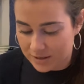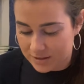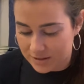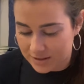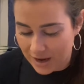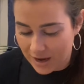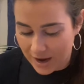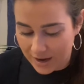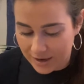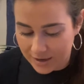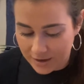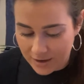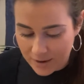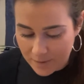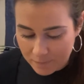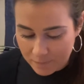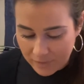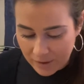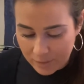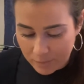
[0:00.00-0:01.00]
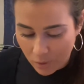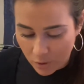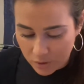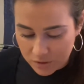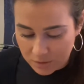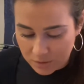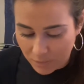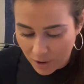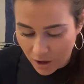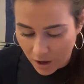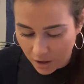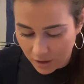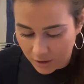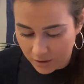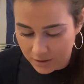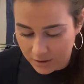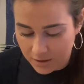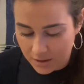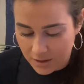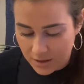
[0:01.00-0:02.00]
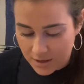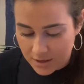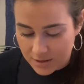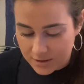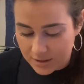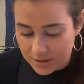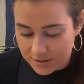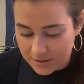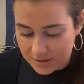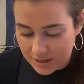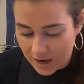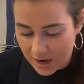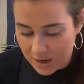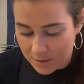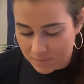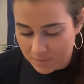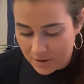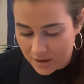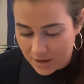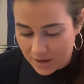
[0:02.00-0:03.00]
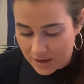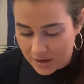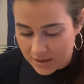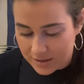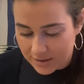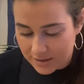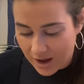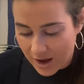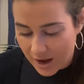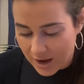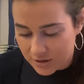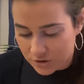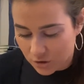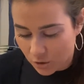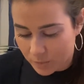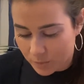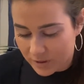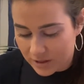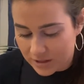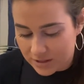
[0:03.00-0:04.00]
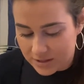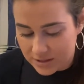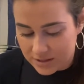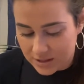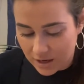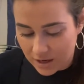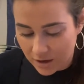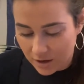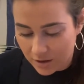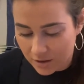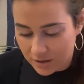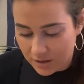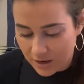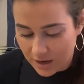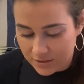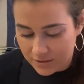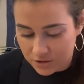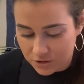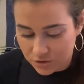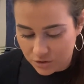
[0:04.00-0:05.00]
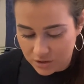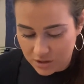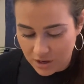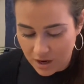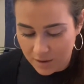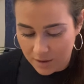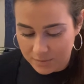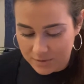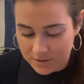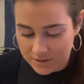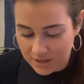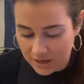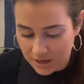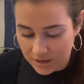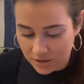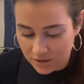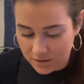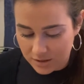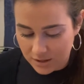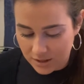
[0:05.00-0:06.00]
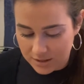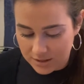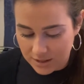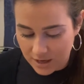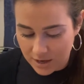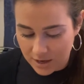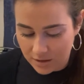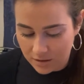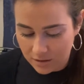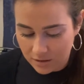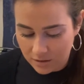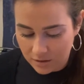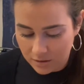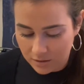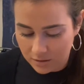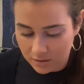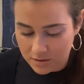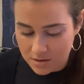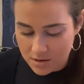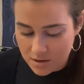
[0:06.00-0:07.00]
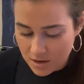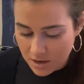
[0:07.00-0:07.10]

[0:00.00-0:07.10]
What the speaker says: side. I poked him hard. This time, his eyes open, he stared at the treetops. "Sanders," I said. "Huh?"